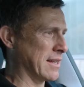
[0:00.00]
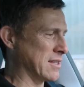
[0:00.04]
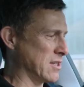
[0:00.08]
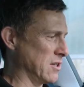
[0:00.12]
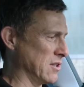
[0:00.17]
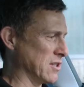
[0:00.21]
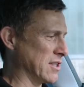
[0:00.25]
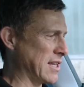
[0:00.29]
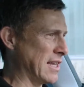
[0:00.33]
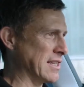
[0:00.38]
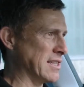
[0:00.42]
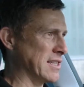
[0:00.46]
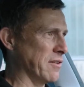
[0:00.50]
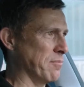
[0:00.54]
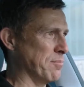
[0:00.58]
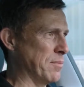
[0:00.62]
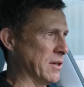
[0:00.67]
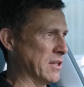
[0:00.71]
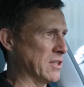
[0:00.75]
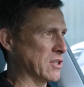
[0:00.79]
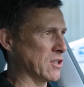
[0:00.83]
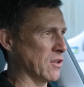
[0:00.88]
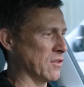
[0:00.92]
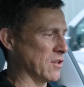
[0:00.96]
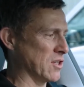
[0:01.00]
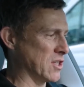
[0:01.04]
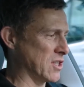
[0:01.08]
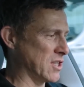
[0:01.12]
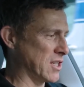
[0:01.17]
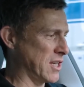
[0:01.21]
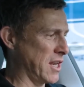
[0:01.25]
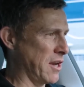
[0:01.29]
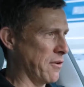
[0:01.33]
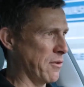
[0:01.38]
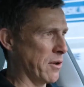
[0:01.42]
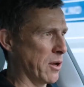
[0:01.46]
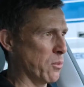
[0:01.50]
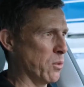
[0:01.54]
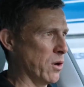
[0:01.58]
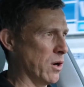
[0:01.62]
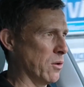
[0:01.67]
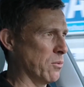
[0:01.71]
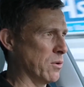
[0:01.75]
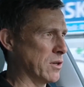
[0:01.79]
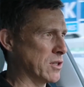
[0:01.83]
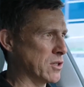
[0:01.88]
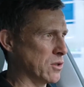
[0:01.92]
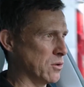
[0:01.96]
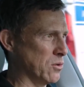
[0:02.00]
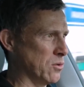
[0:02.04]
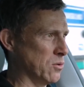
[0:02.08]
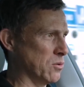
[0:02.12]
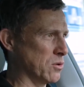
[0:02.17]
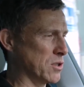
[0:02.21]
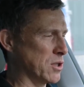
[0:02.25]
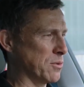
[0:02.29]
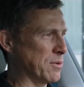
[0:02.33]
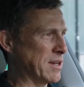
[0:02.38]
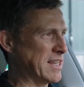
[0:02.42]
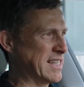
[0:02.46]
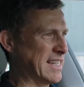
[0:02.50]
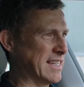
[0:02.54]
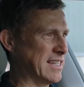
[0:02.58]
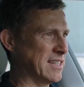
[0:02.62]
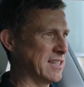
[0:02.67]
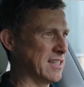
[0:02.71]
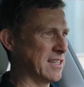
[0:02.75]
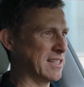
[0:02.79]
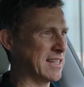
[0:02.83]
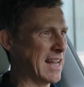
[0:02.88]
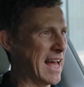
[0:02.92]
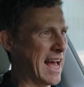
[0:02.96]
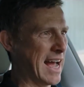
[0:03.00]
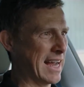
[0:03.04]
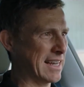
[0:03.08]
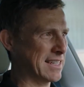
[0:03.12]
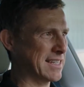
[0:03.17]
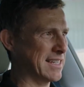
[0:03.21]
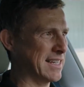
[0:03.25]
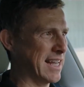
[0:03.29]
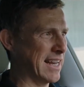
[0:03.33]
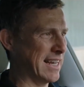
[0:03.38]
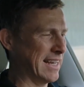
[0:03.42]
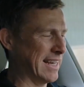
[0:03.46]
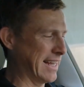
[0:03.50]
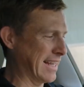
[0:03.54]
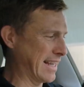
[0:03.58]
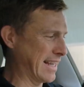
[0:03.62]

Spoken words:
touch sensitive buttons on the steering wheel, which are all too easy to just accidentally